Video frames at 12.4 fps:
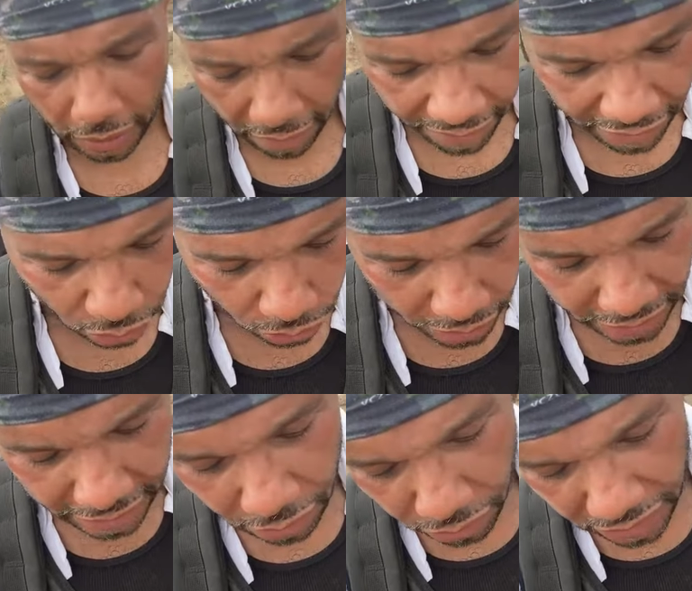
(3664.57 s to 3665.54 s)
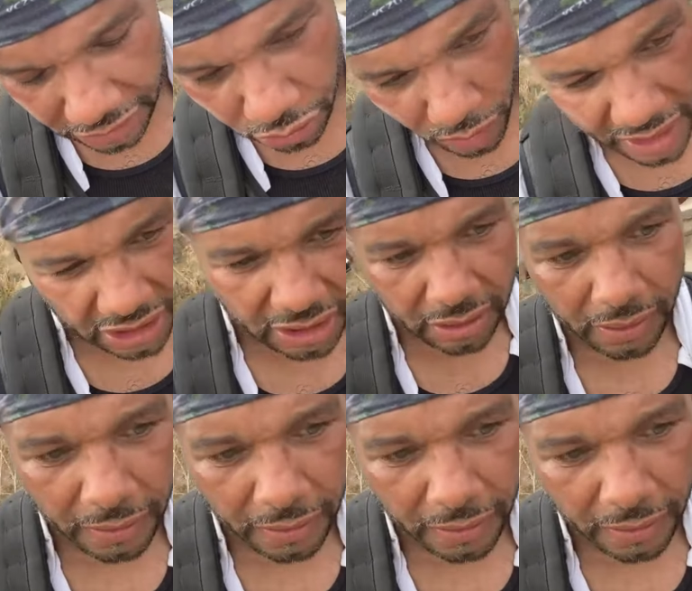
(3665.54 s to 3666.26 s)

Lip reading: that Victoria's Secret situation